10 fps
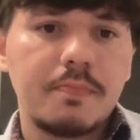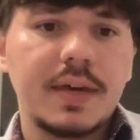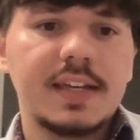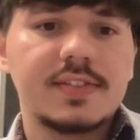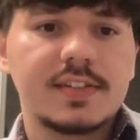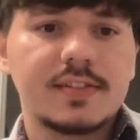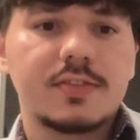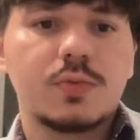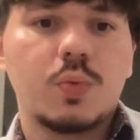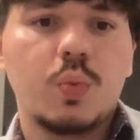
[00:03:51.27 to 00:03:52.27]

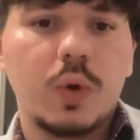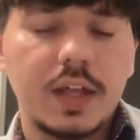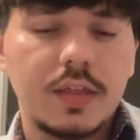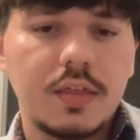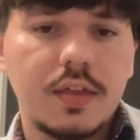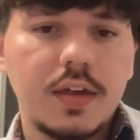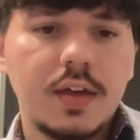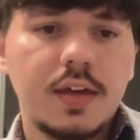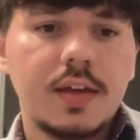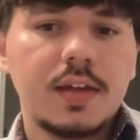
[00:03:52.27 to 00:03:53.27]
patients with
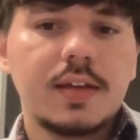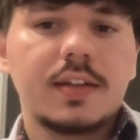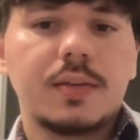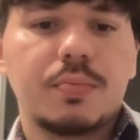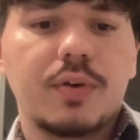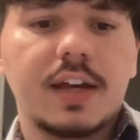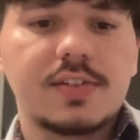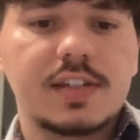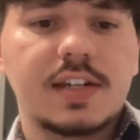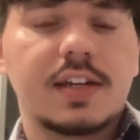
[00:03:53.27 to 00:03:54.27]

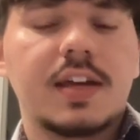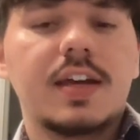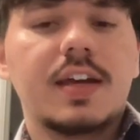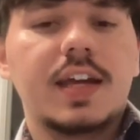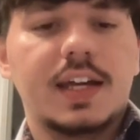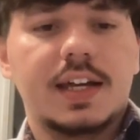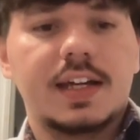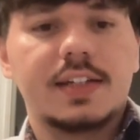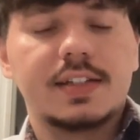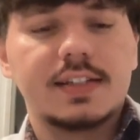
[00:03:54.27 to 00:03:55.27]
depression
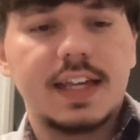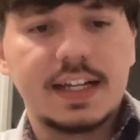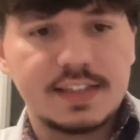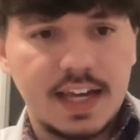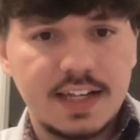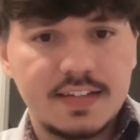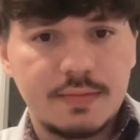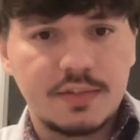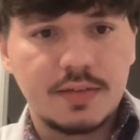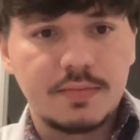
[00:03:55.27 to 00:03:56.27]
and anxiety
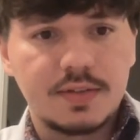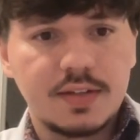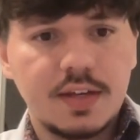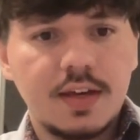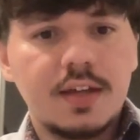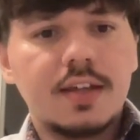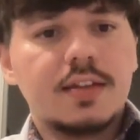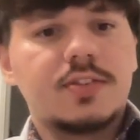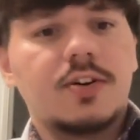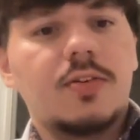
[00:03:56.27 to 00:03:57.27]
symptoms.
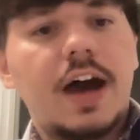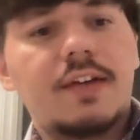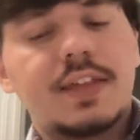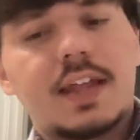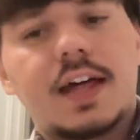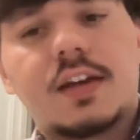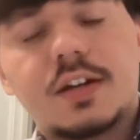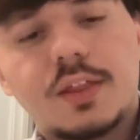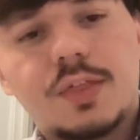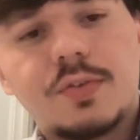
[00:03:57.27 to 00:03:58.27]
So out of that
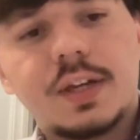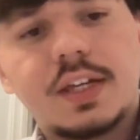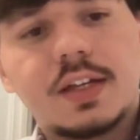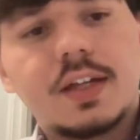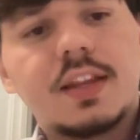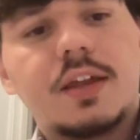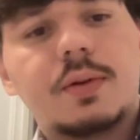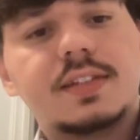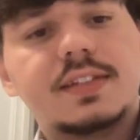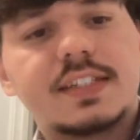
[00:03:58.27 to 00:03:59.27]
903, there
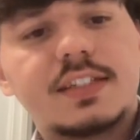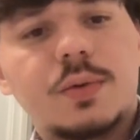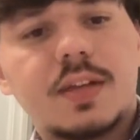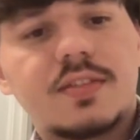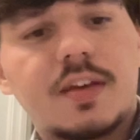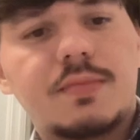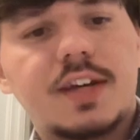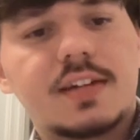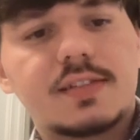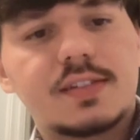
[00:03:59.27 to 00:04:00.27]
were 61
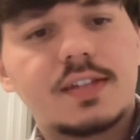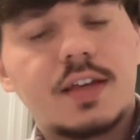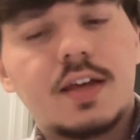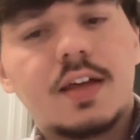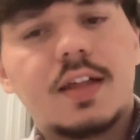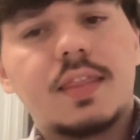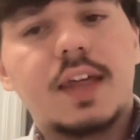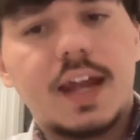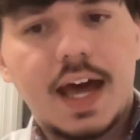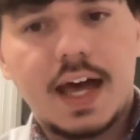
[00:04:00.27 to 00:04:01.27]
subjects
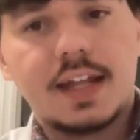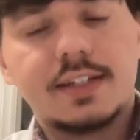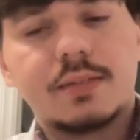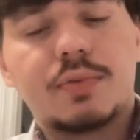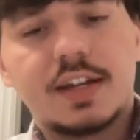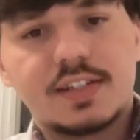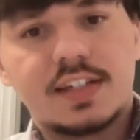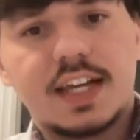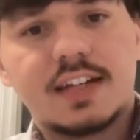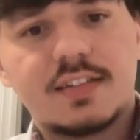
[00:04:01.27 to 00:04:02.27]
that had
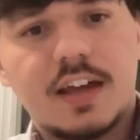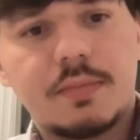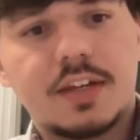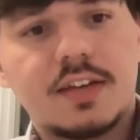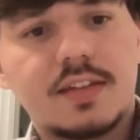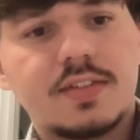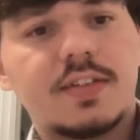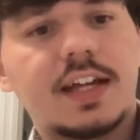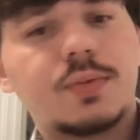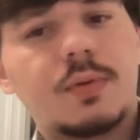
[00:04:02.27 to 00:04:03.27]
depression and insomnia. So
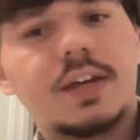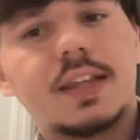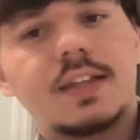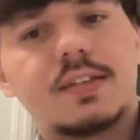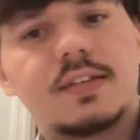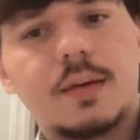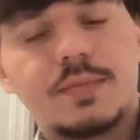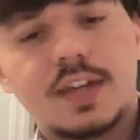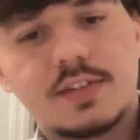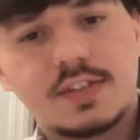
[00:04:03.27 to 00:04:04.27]
that's where we get this
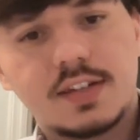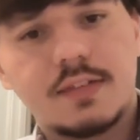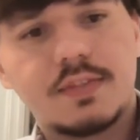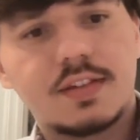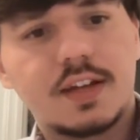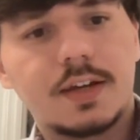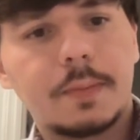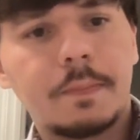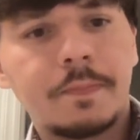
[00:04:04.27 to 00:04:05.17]
subsection of the study.